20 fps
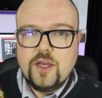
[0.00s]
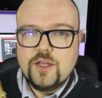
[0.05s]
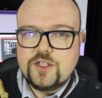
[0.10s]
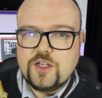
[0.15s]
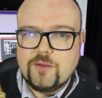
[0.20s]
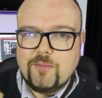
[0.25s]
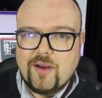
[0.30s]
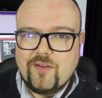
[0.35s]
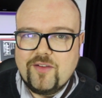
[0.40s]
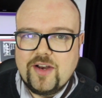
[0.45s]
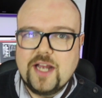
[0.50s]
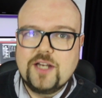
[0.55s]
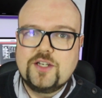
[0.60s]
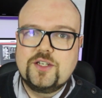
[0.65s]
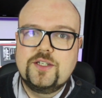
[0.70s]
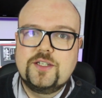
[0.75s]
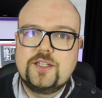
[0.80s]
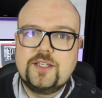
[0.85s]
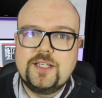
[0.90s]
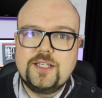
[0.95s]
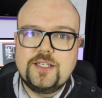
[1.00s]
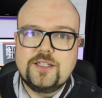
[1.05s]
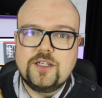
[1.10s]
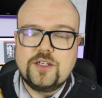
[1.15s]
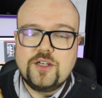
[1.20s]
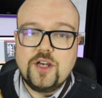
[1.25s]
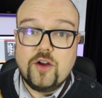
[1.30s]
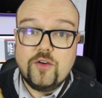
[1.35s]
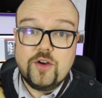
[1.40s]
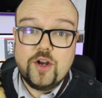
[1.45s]
So my reaction to these
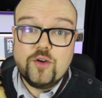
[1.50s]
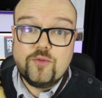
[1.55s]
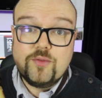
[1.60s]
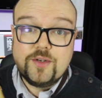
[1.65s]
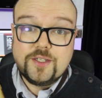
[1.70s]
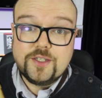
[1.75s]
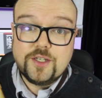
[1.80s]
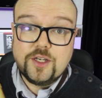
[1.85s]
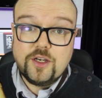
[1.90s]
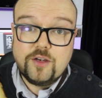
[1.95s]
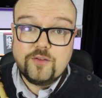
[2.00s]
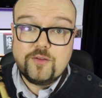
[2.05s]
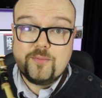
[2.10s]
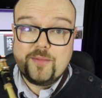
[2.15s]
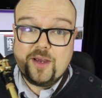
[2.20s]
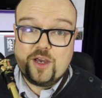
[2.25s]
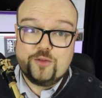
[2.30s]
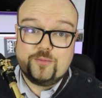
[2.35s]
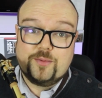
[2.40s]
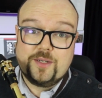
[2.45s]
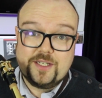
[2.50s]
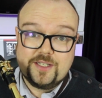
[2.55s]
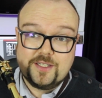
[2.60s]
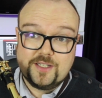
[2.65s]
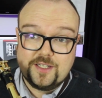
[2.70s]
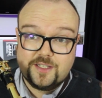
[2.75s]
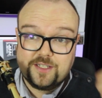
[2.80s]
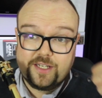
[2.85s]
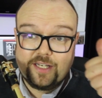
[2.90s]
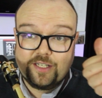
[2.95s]
D'Addario Reserve
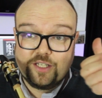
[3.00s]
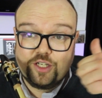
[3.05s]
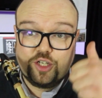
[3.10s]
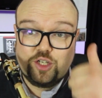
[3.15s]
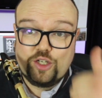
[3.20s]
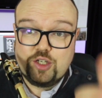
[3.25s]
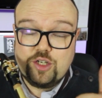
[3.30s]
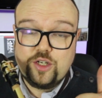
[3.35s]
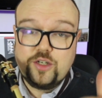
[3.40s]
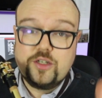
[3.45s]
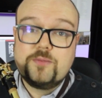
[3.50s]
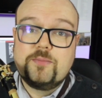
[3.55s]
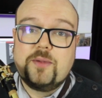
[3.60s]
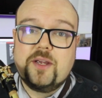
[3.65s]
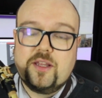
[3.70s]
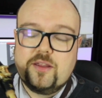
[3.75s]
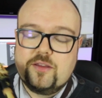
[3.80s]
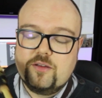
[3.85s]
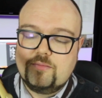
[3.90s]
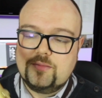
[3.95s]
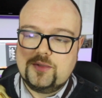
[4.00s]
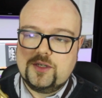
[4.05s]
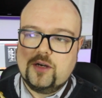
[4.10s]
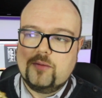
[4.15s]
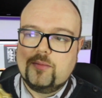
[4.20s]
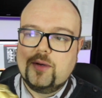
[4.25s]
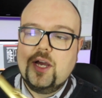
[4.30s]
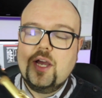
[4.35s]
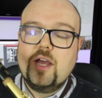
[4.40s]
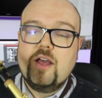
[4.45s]
mouthpieces is a huge big thumbs
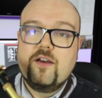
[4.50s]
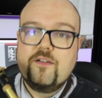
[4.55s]
up.